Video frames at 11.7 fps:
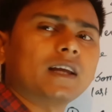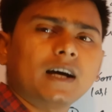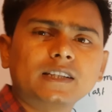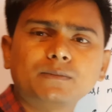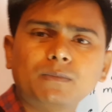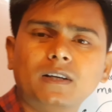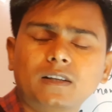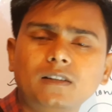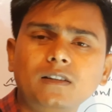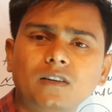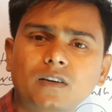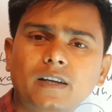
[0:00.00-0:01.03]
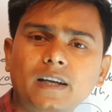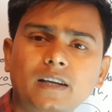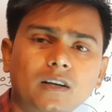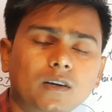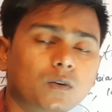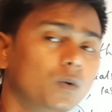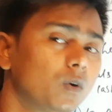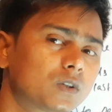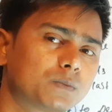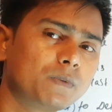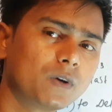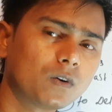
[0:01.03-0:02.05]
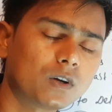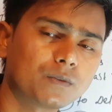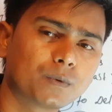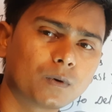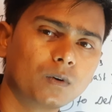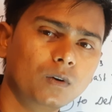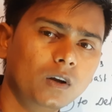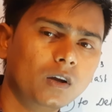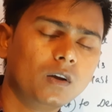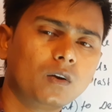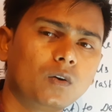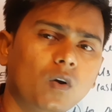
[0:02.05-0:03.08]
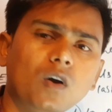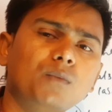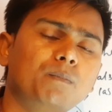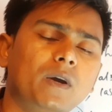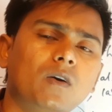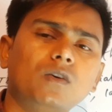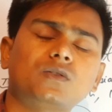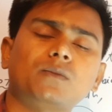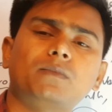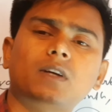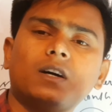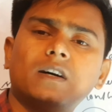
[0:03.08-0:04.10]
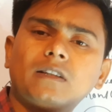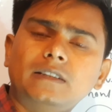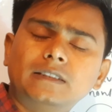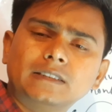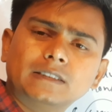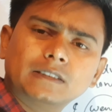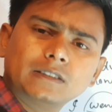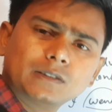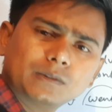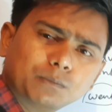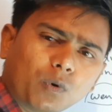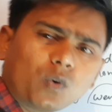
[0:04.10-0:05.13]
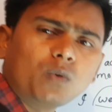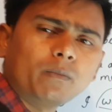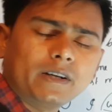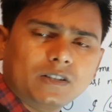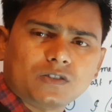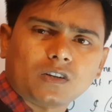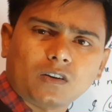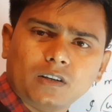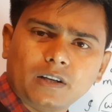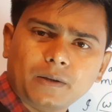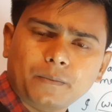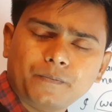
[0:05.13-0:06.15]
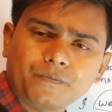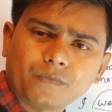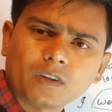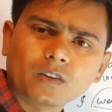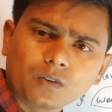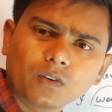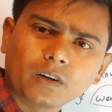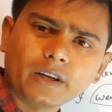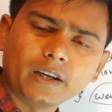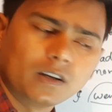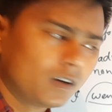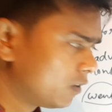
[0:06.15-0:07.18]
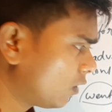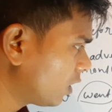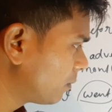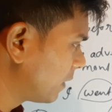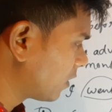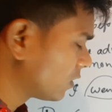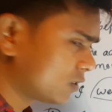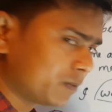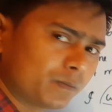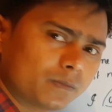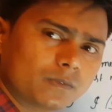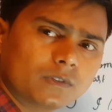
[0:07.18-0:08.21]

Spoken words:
Taj Mahal, okay, looks beautiful not because of the monuments only, okay, not because of